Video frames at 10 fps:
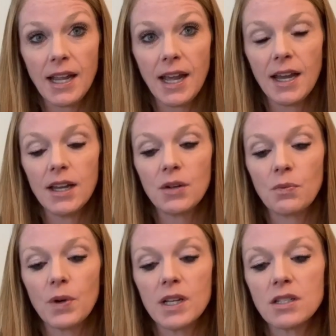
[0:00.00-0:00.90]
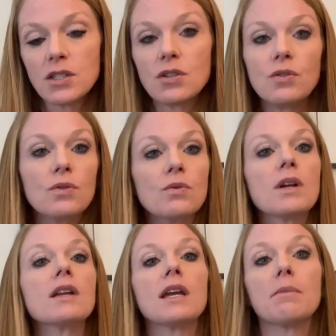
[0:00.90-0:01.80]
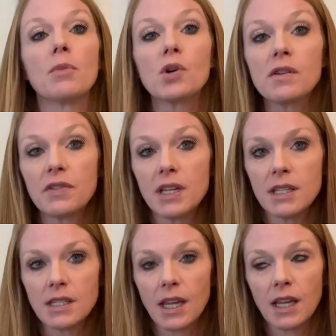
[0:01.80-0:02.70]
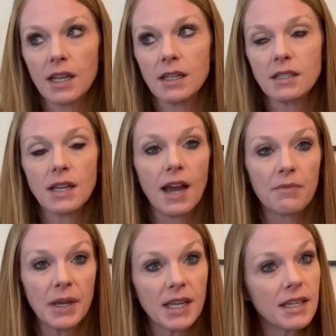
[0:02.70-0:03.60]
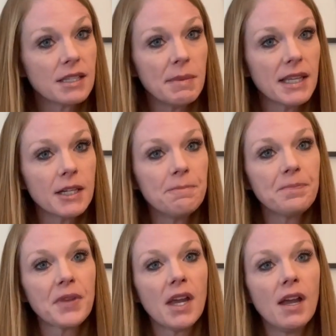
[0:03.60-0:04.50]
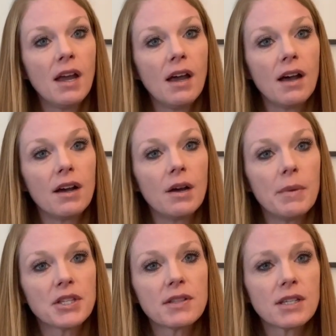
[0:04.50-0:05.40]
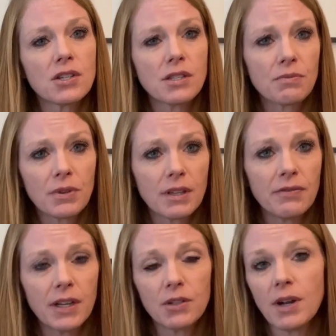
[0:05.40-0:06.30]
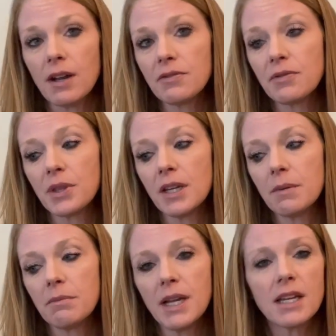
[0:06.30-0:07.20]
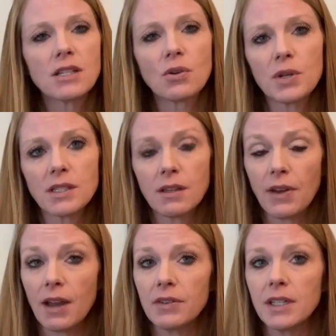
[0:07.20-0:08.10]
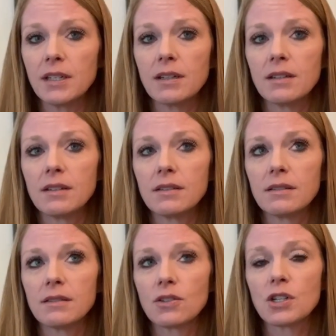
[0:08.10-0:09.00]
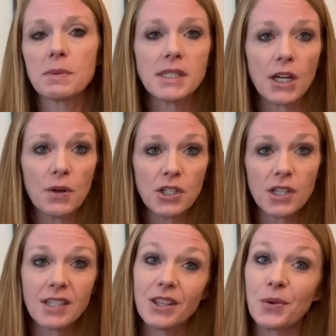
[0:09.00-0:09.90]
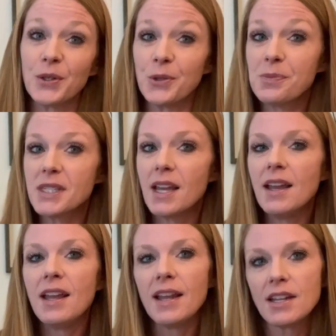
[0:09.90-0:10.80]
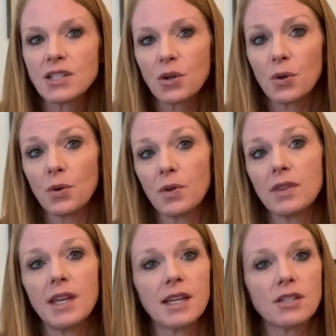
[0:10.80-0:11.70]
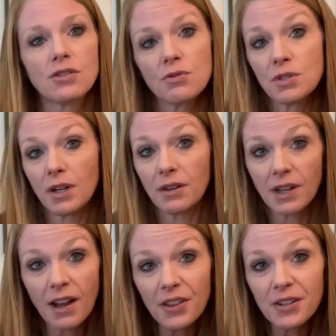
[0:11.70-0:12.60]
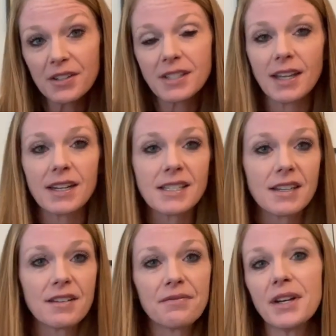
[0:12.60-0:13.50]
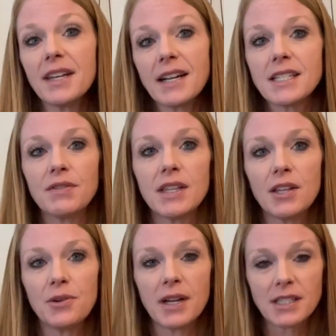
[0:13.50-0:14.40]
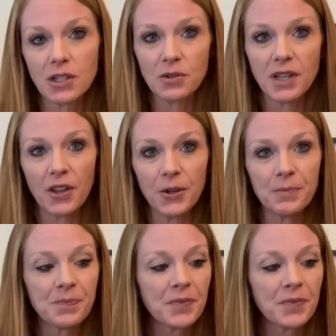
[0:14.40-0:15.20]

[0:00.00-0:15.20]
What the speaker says: had was to get more of these and to have my kids make them. And so that's just a really fun craft for them. My kids always love having Christmas decorations in their rooms. And so they get to choose their own colors, and it's a fun activity that you guys can do together.